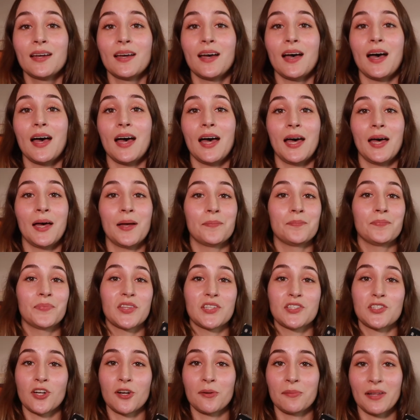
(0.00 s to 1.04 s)
The
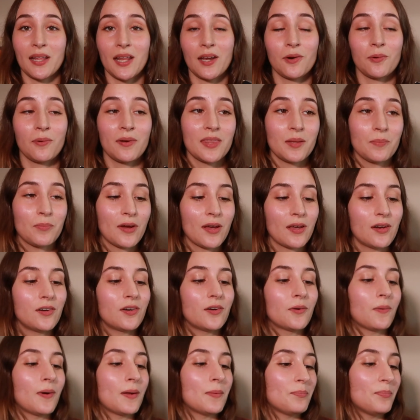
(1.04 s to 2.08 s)
Terminator one, the
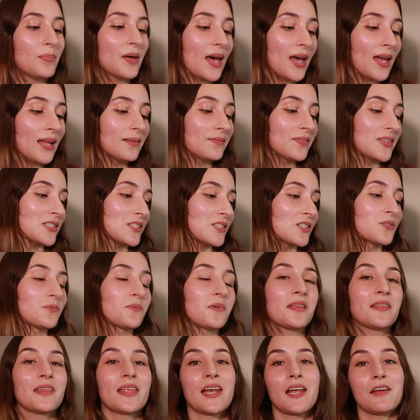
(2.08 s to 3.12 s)
Predator one, but this is
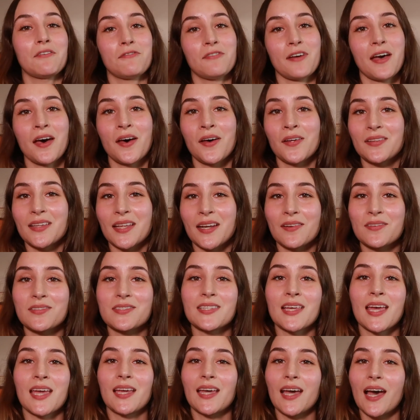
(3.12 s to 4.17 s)
one that I found that I was
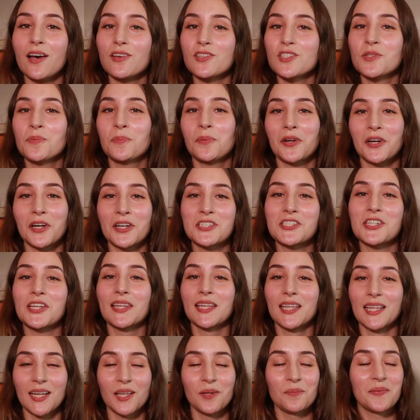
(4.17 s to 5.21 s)
like, I'll splurge a
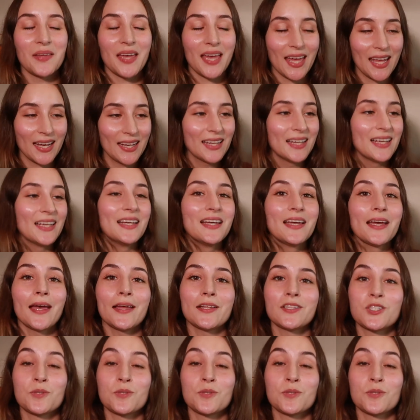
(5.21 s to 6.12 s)
little bit and